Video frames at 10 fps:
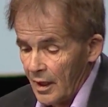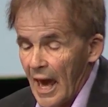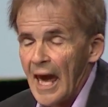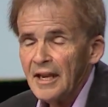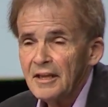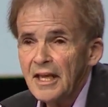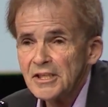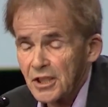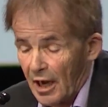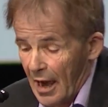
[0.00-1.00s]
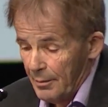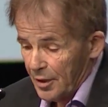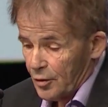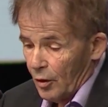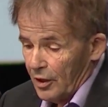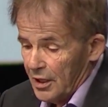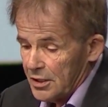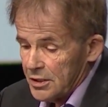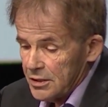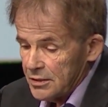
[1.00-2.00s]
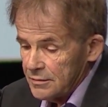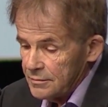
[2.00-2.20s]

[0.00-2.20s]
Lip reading: And in this climate, colleagues,